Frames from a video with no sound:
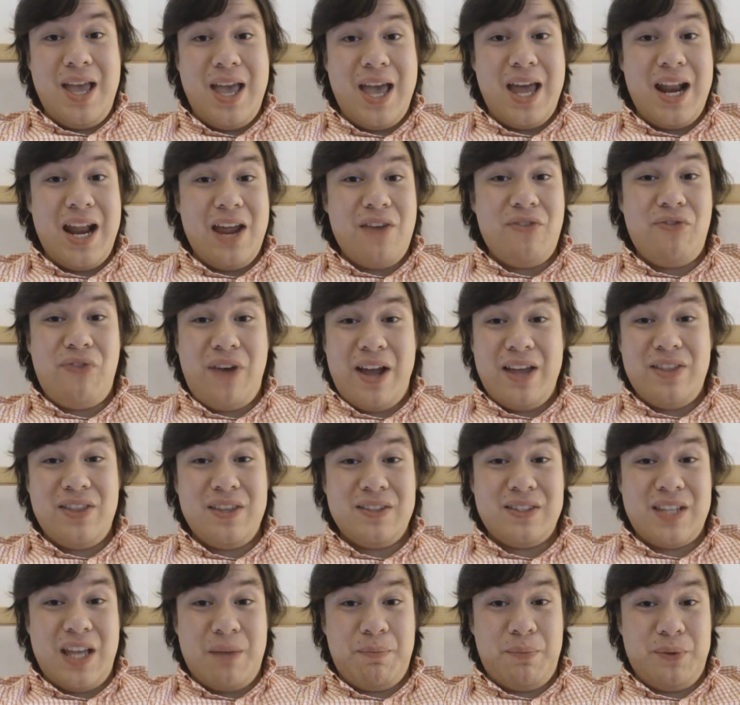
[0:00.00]
And I find
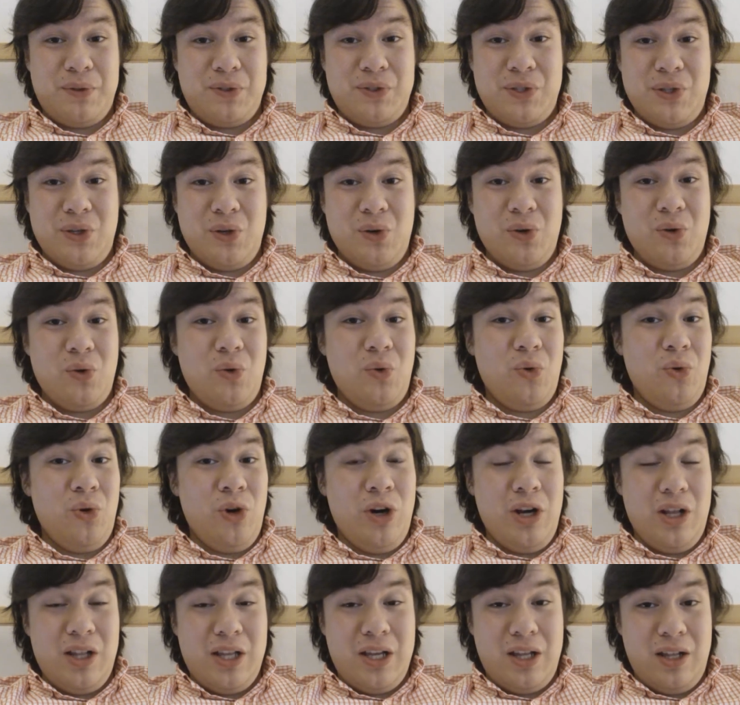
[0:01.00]
this episode
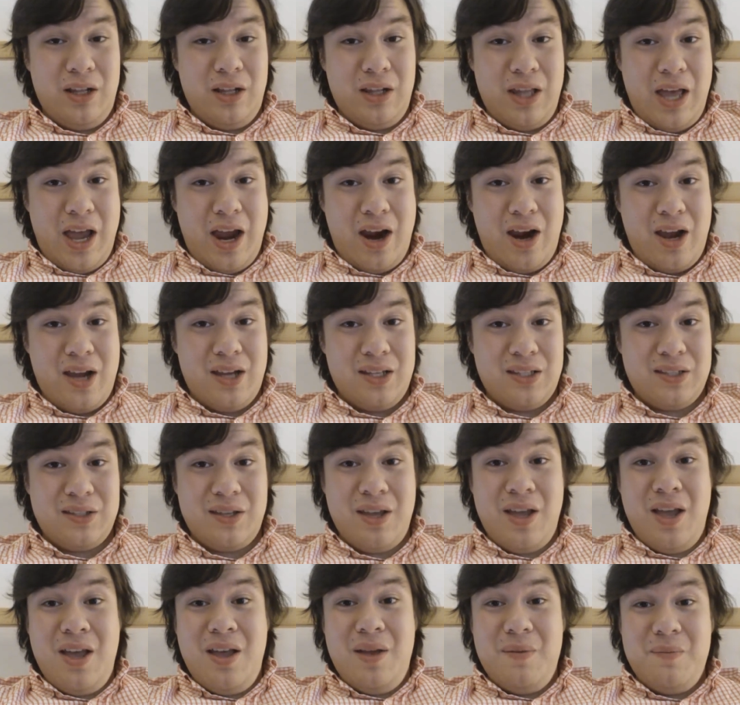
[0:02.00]
really
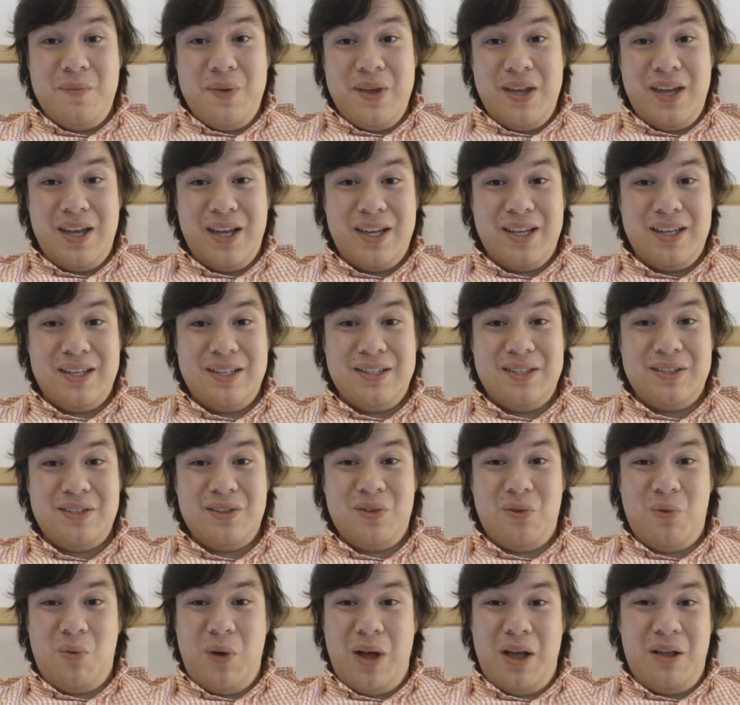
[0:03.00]
hilarious
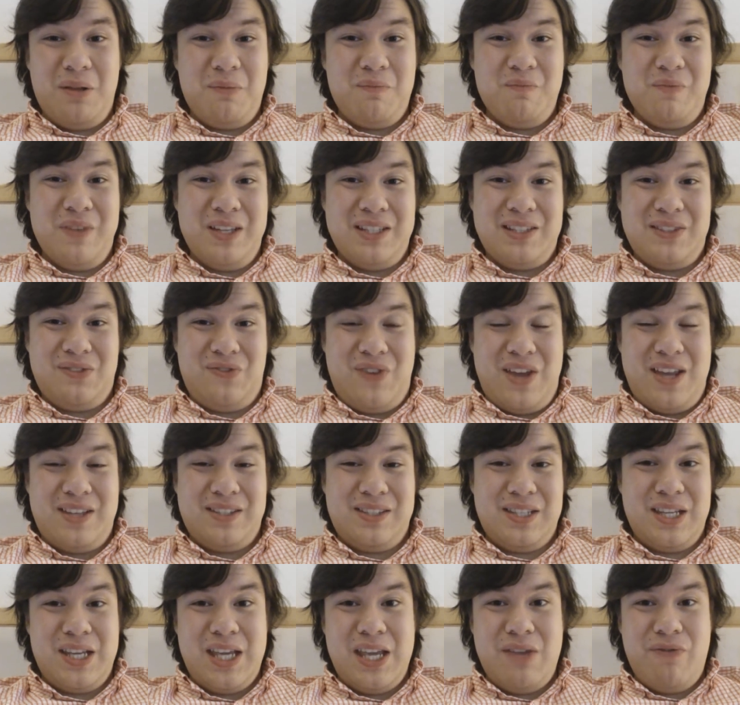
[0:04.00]
because, well, let's
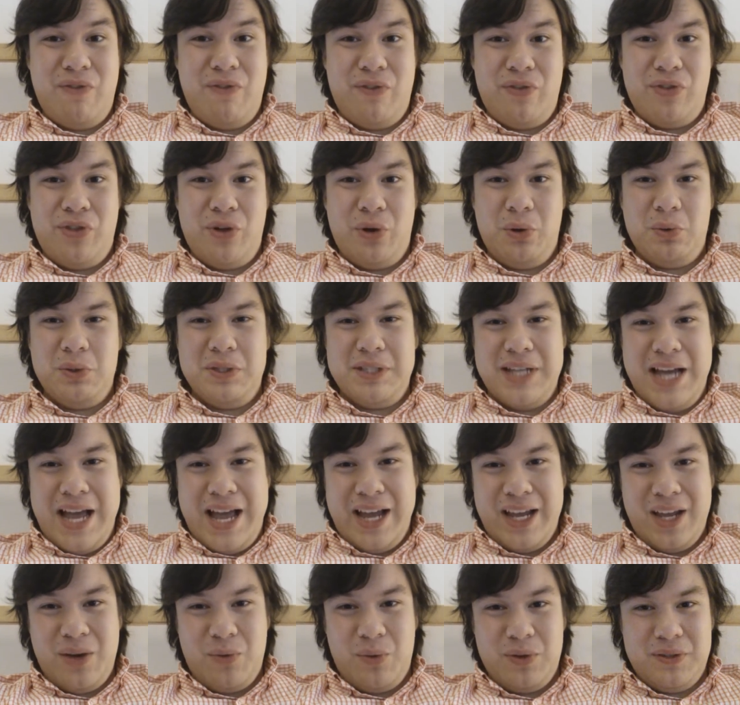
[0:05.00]
face it, even though
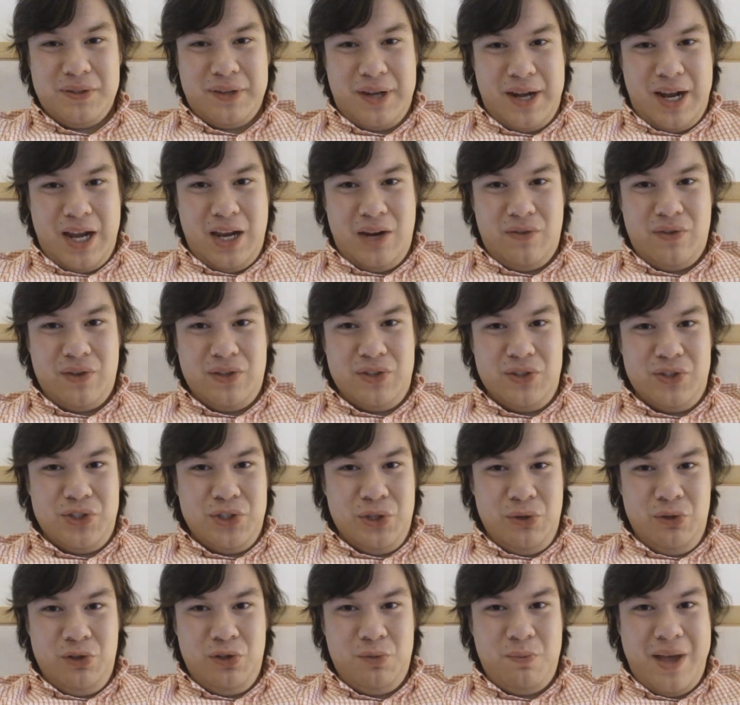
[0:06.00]
Daggett was kind of a
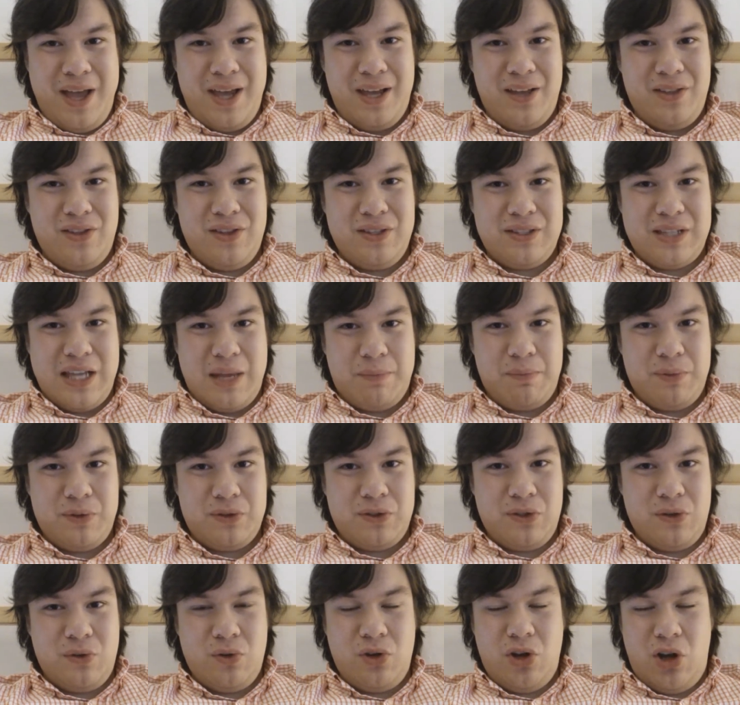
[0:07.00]
douchebag in this
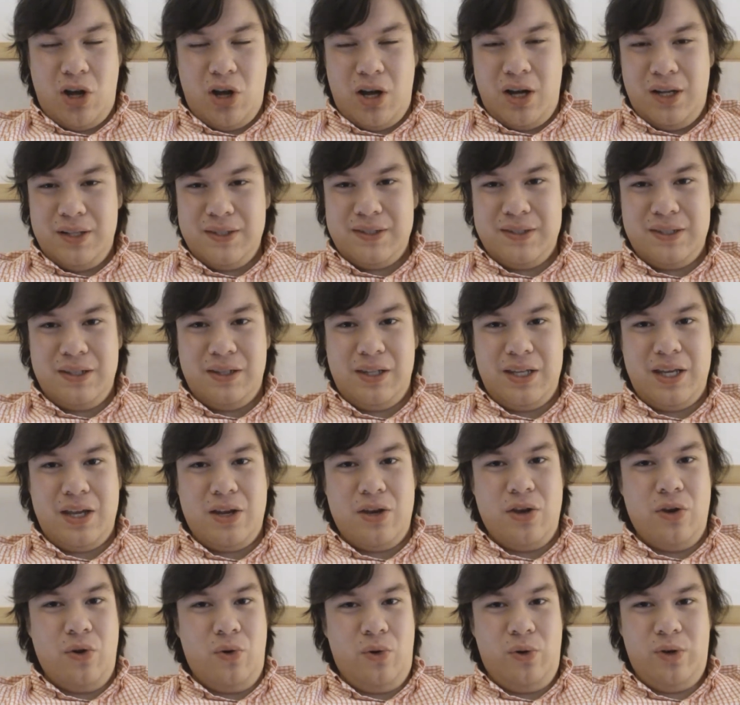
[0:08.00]
episode, constantly
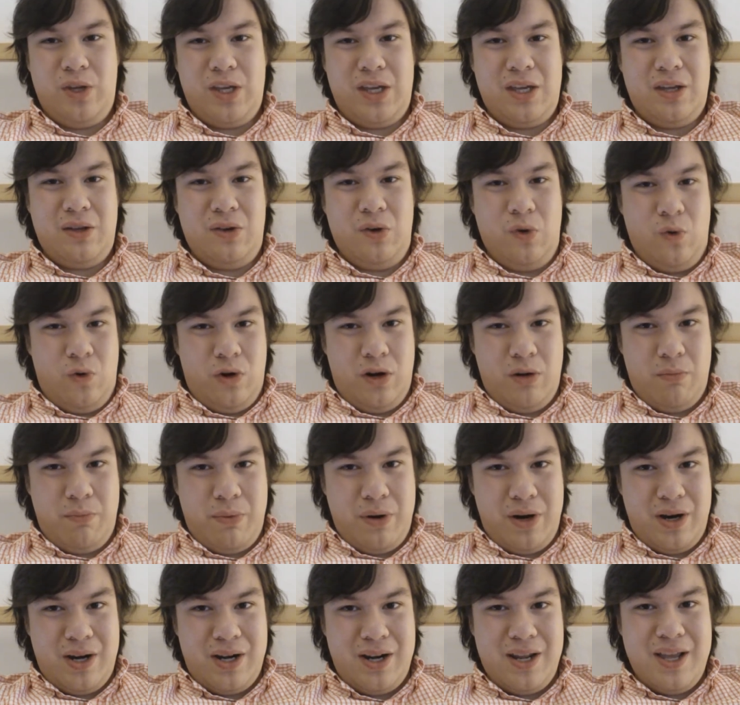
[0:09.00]
annoying
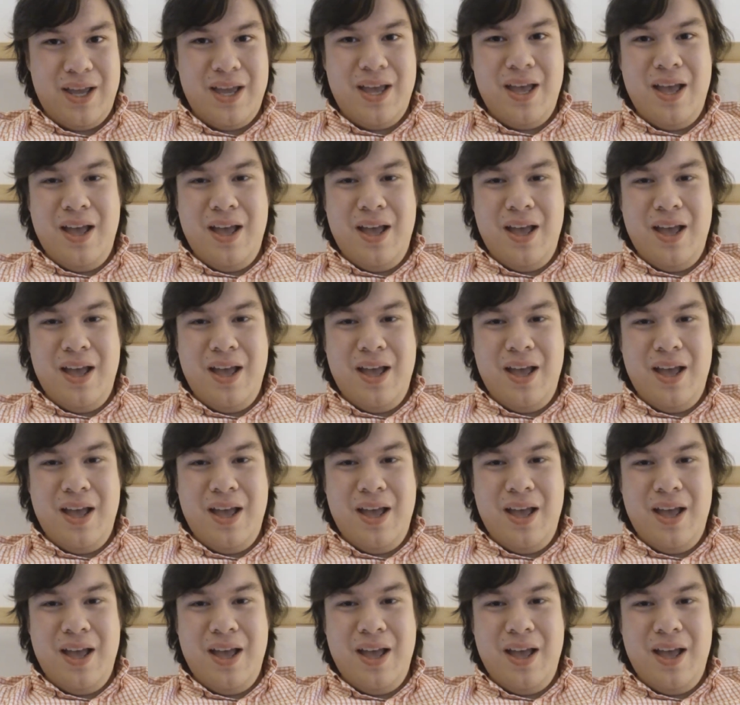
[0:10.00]
Norbert,